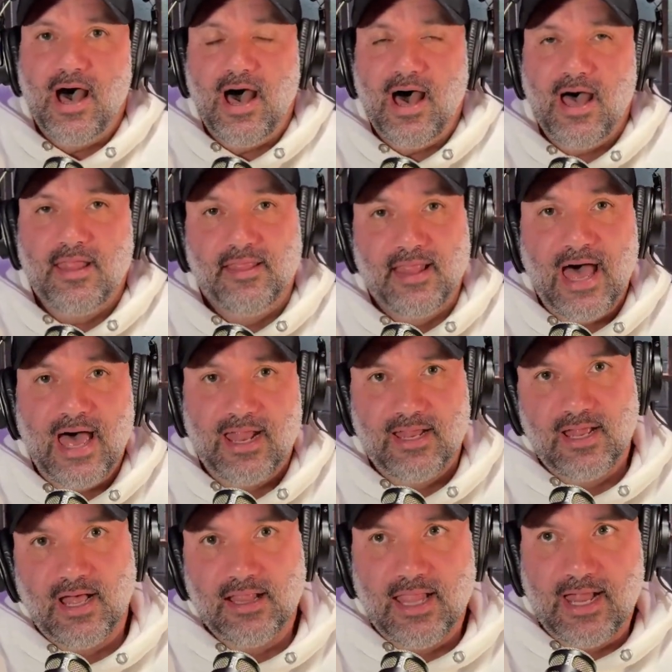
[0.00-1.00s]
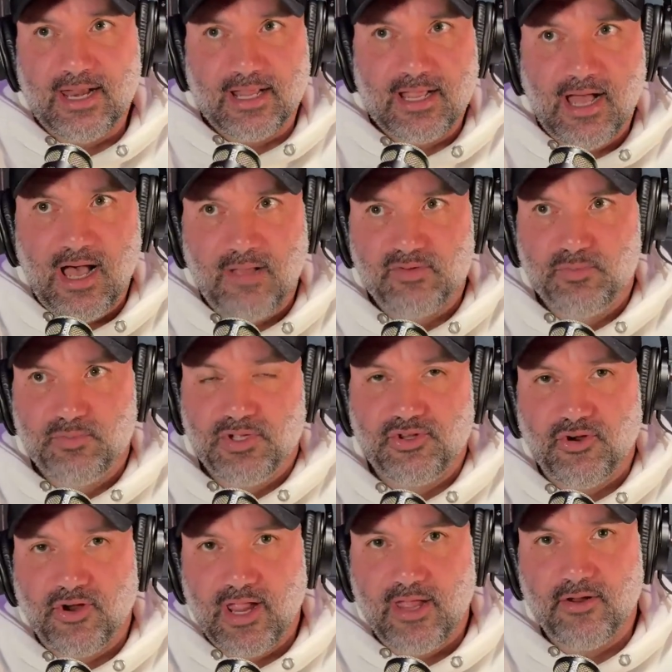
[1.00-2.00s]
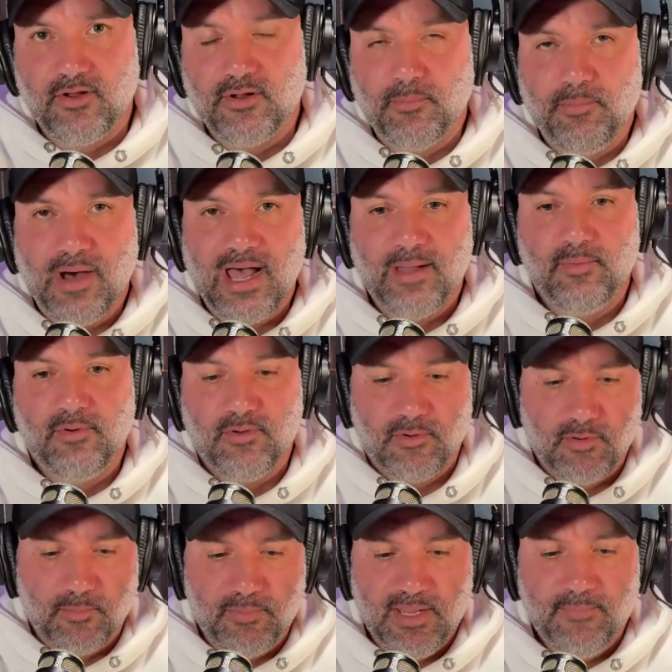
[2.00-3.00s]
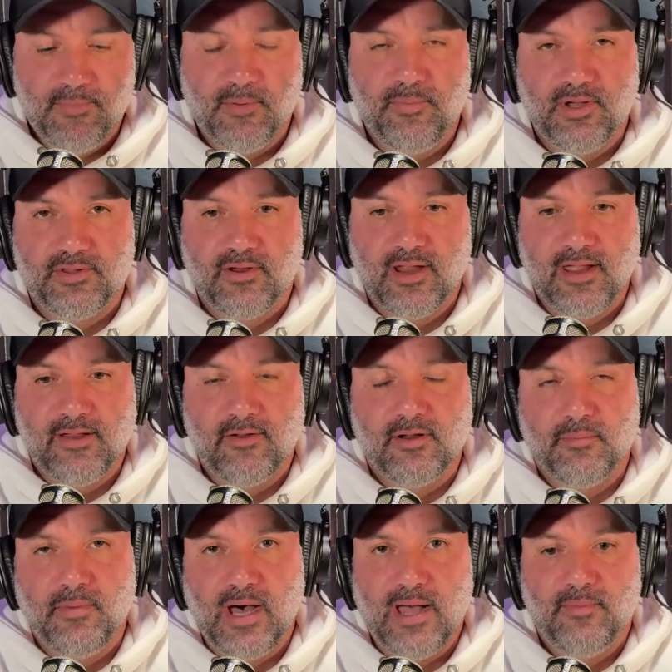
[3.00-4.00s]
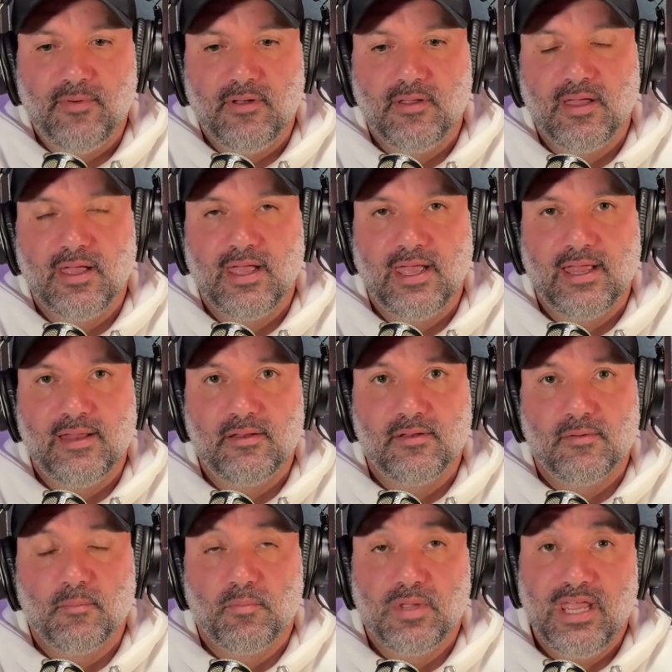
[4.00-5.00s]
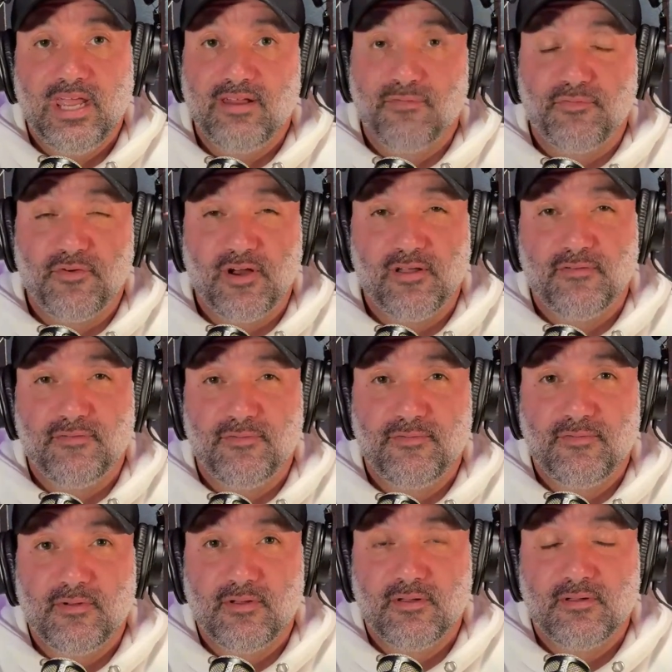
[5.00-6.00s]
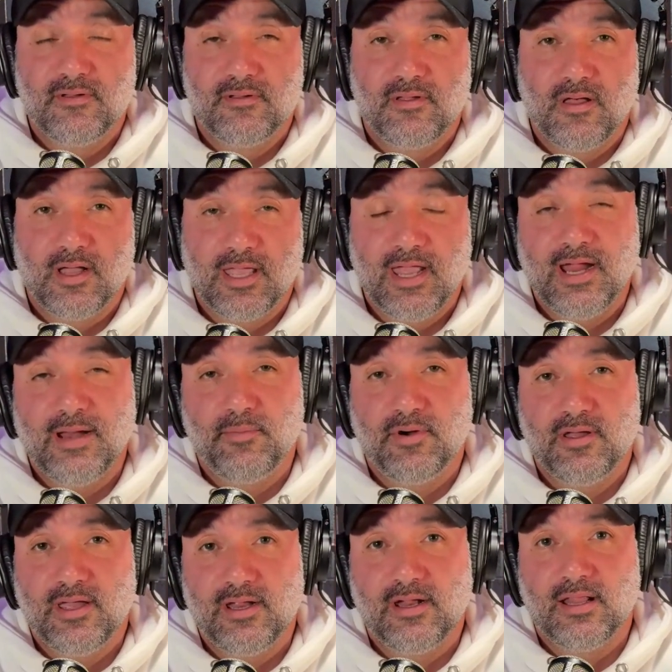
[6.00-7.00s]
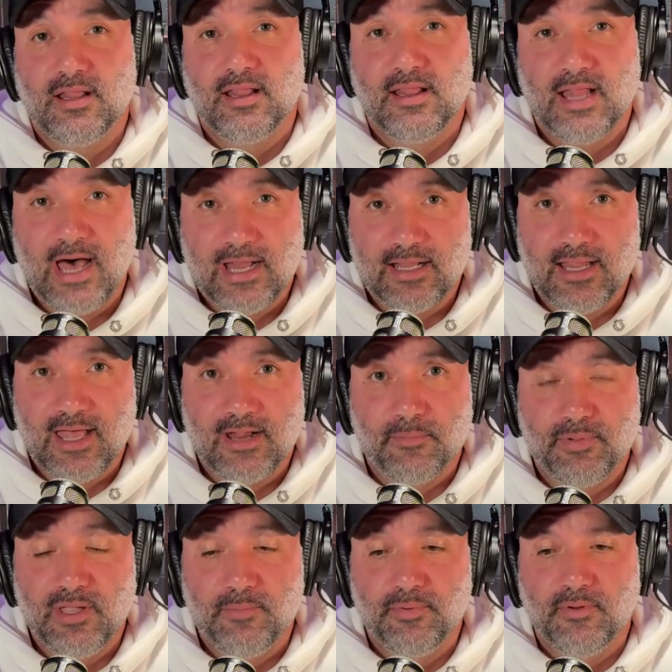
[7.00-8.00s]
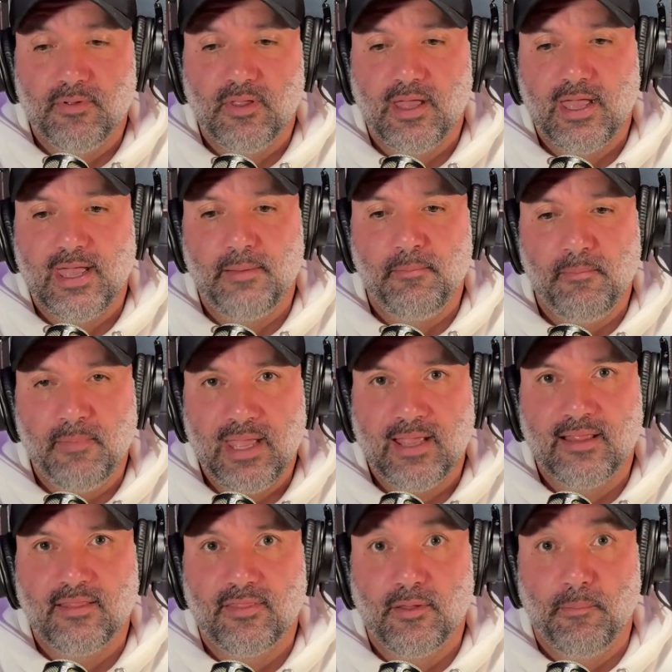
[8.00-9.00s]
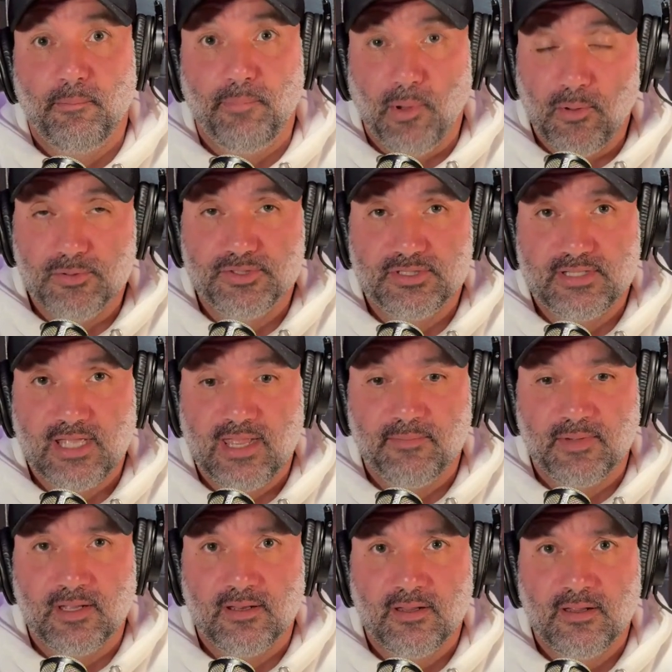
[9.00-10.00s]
a lot of cops put their hand on a Bible, or people put their hand on a Bible and get in front of a camera and a lot of people and make the bold statement